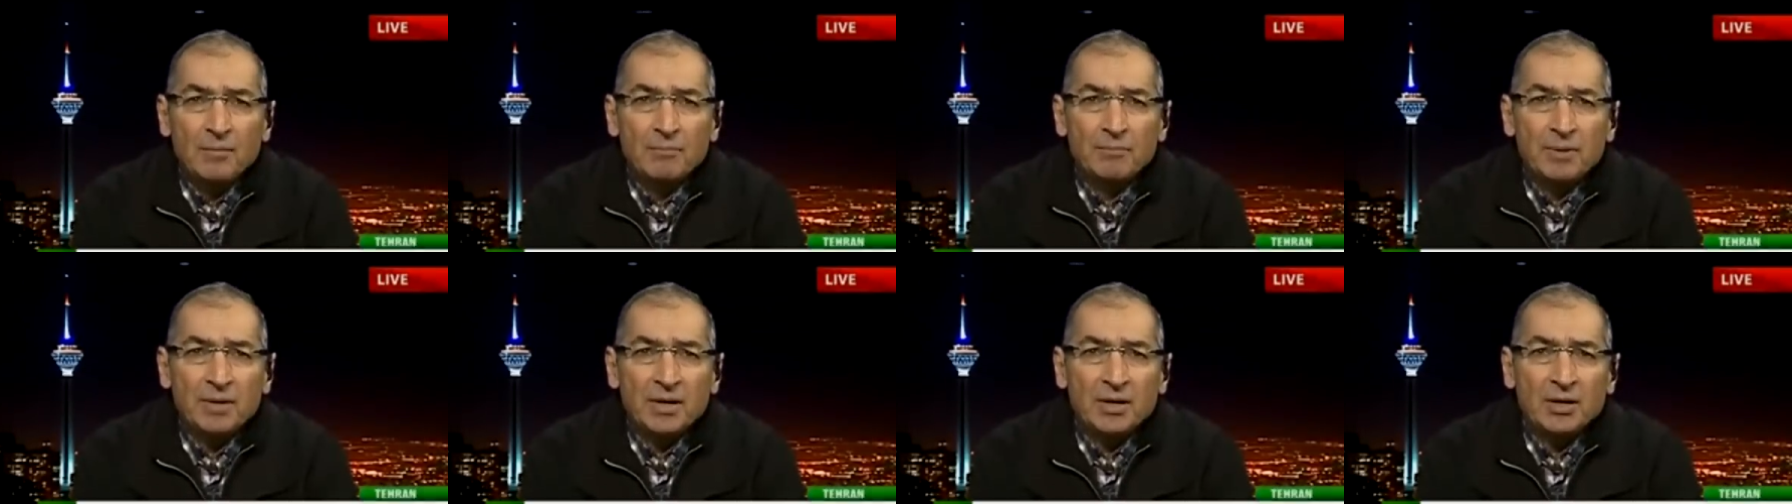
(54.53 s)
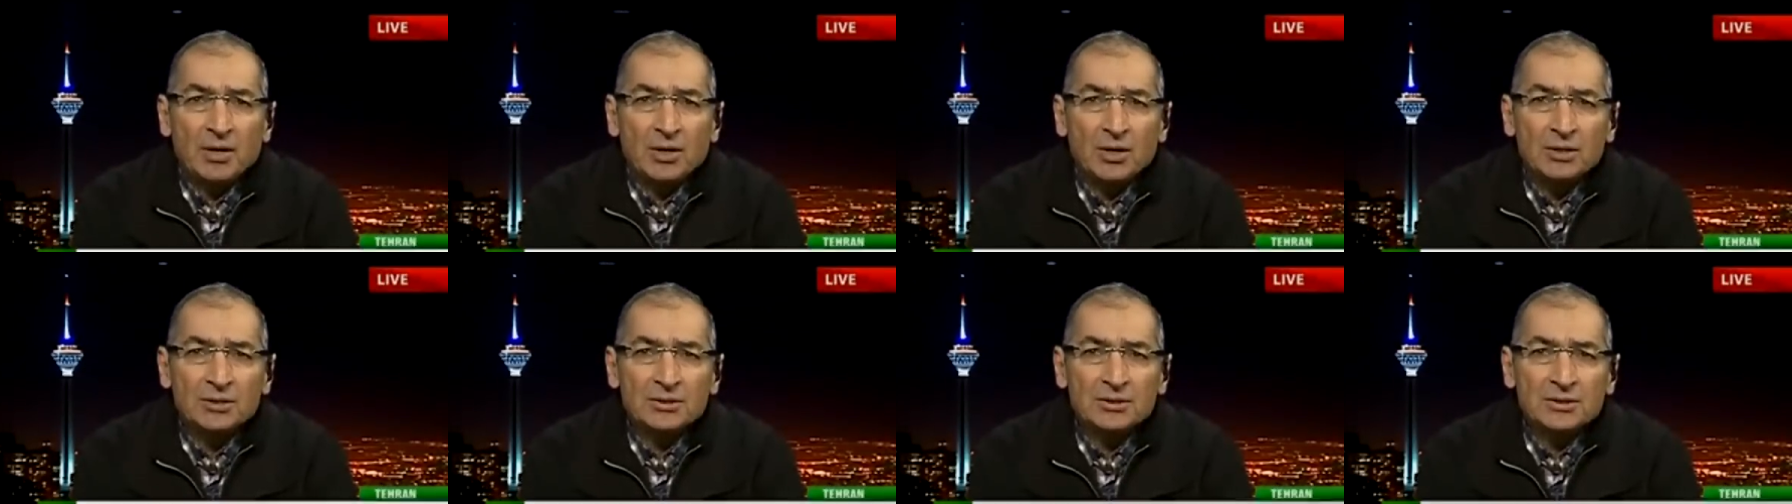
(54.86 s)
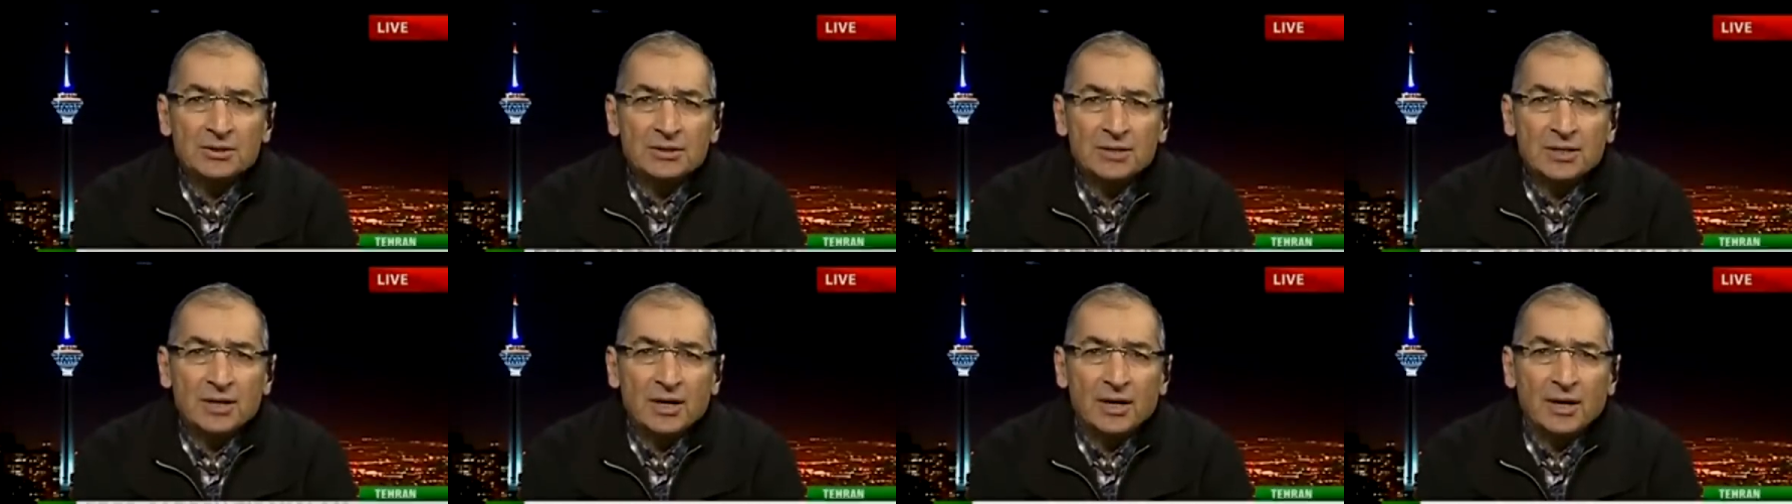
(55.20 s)

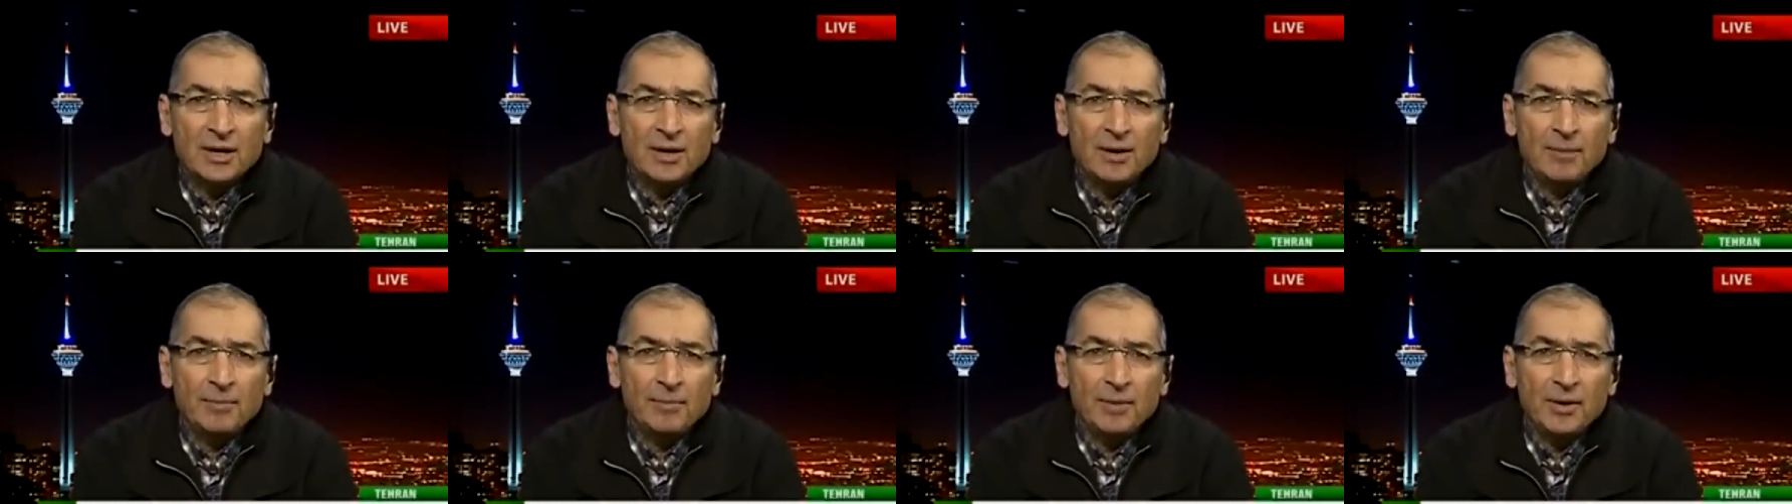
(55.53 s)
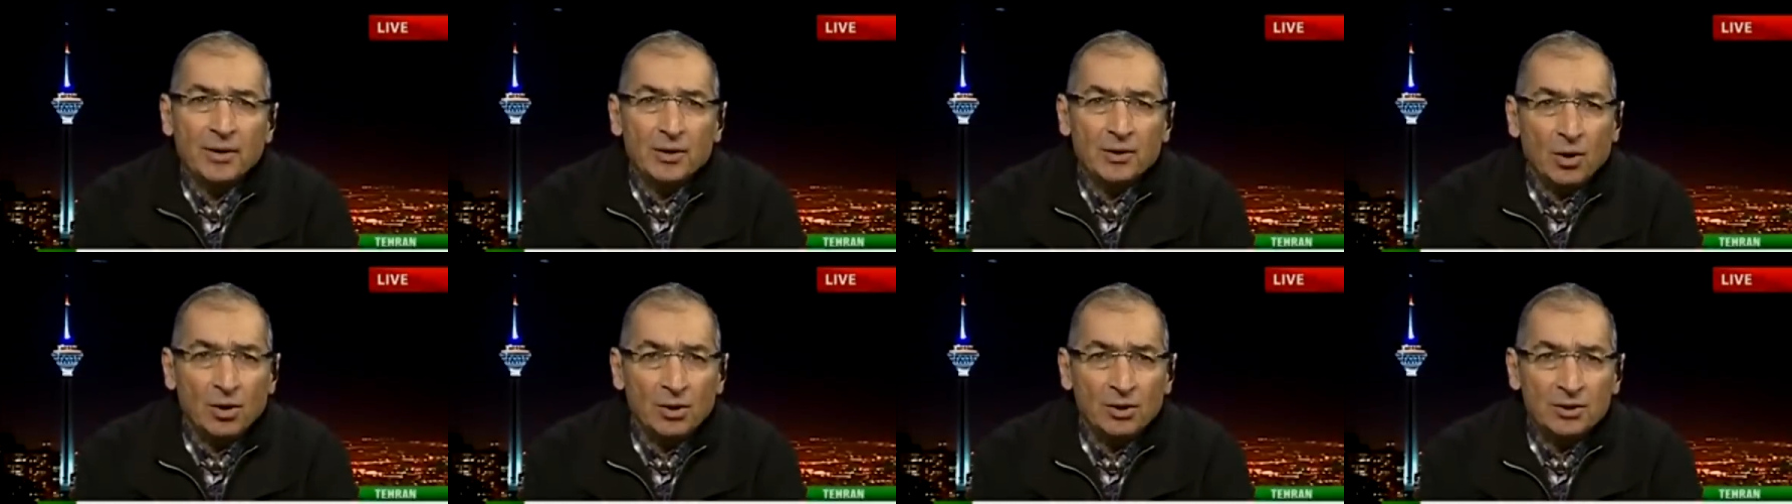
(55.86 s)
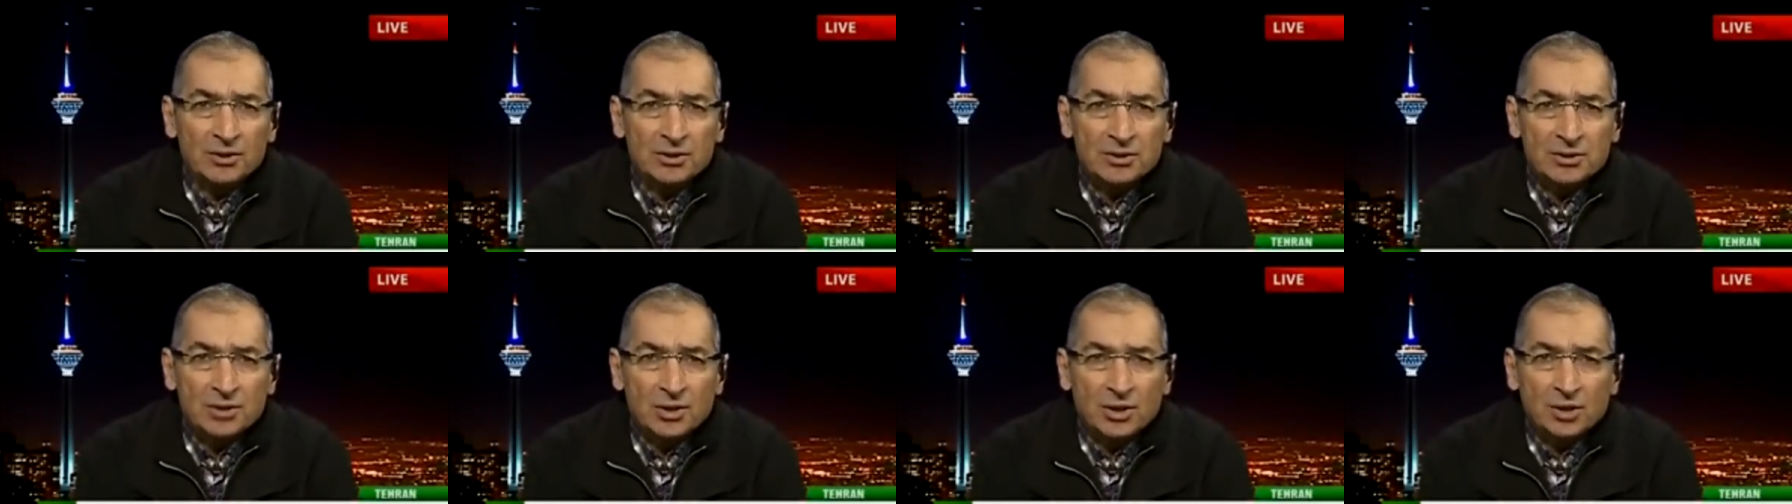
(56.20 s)
because uh, Iran
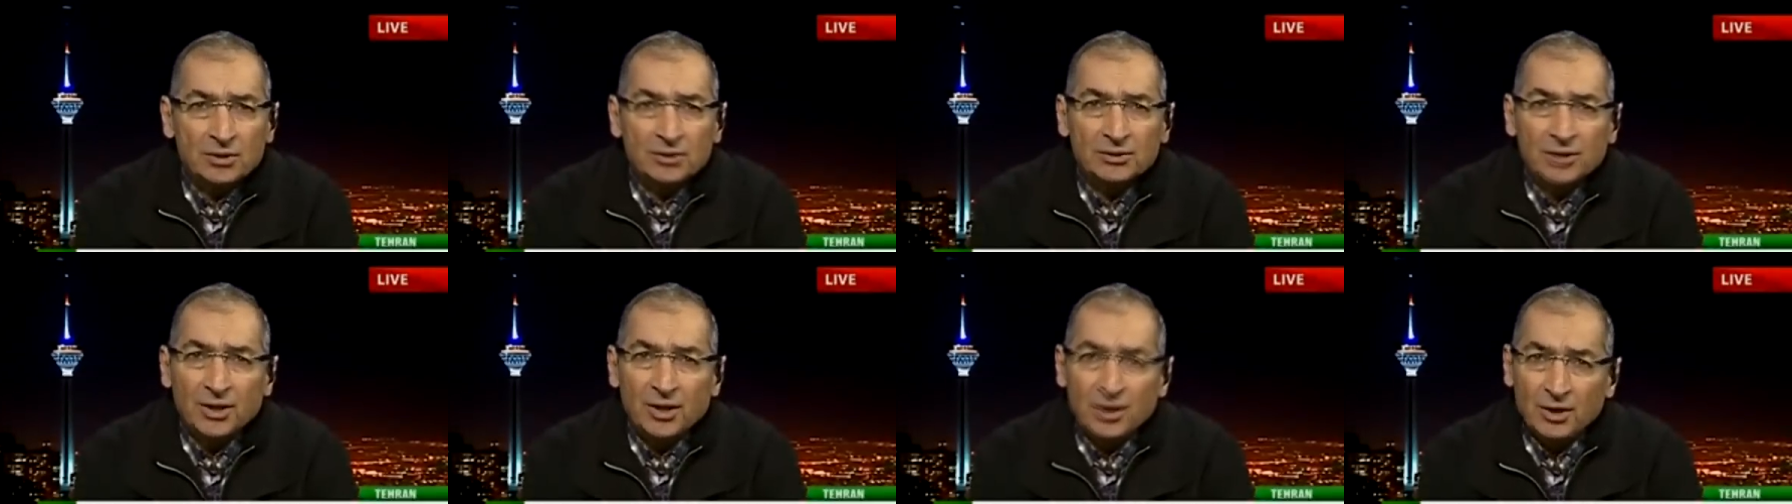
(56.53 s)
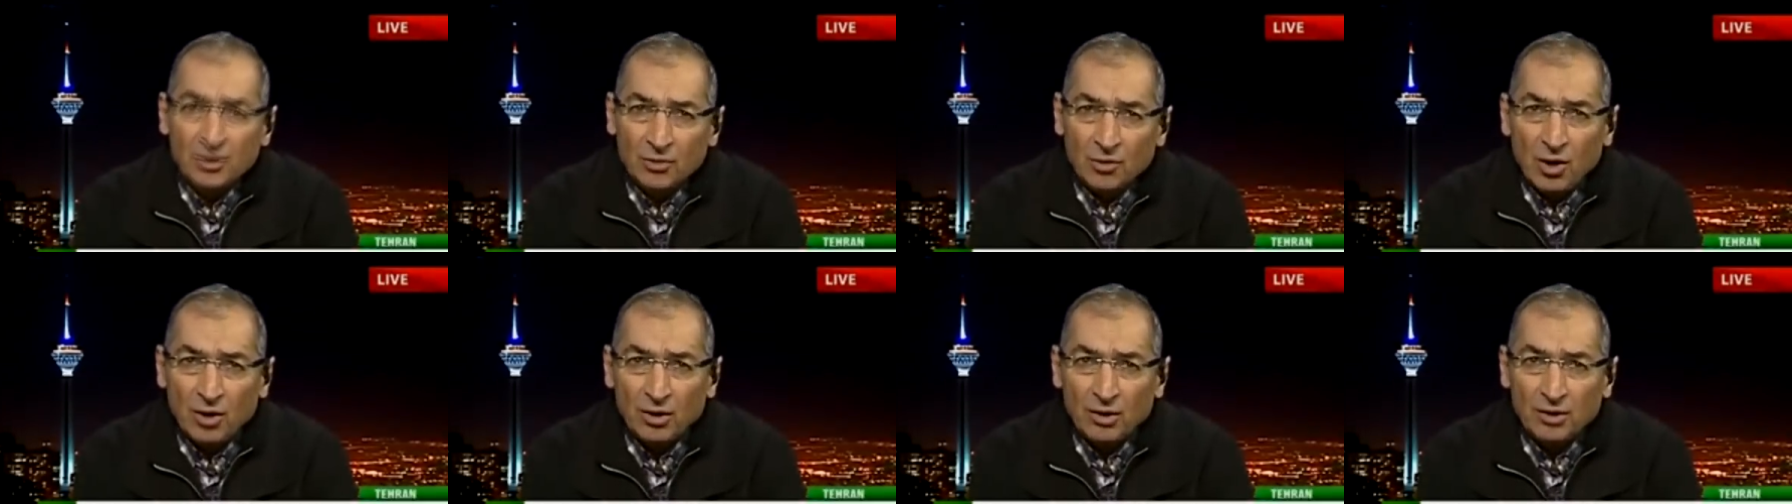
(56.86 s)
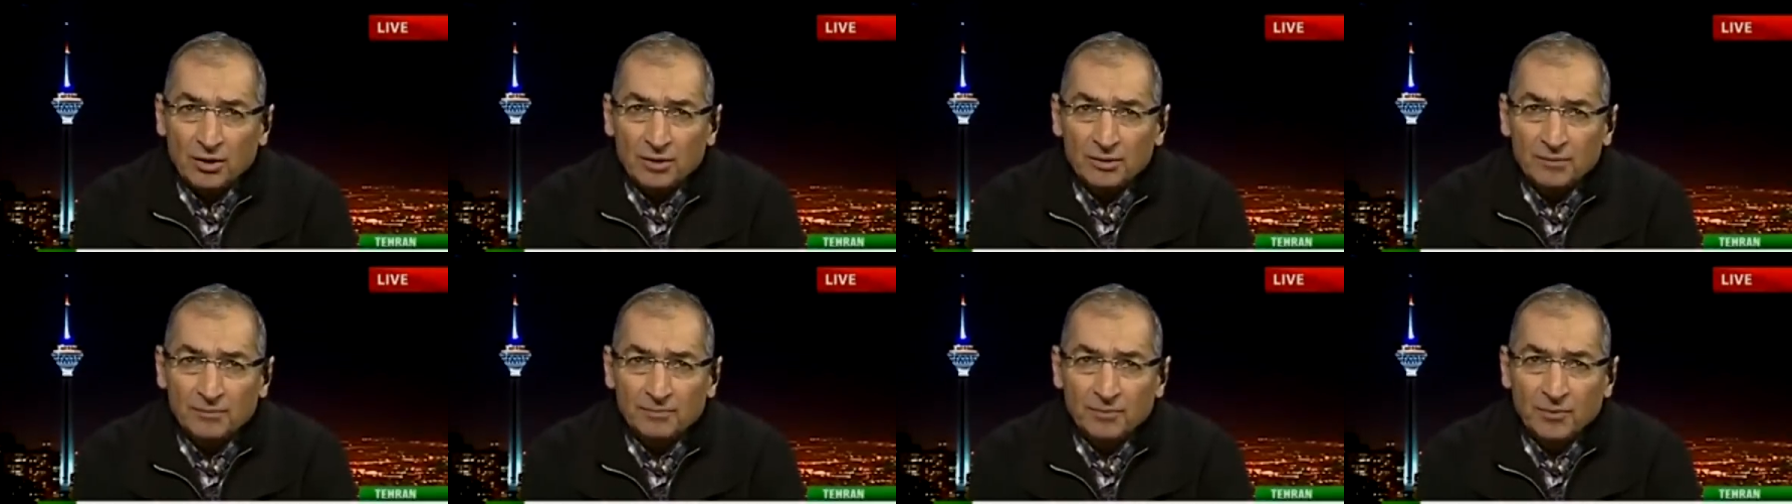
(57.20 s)
is not
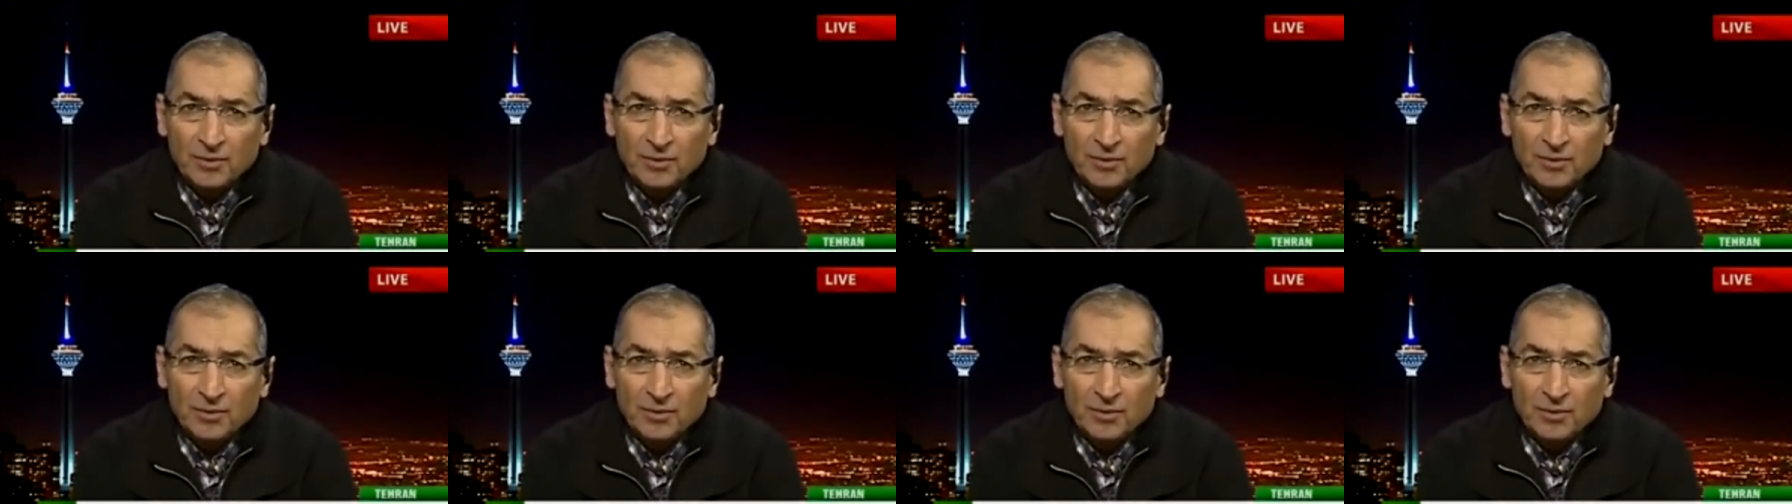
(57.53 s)
Iraq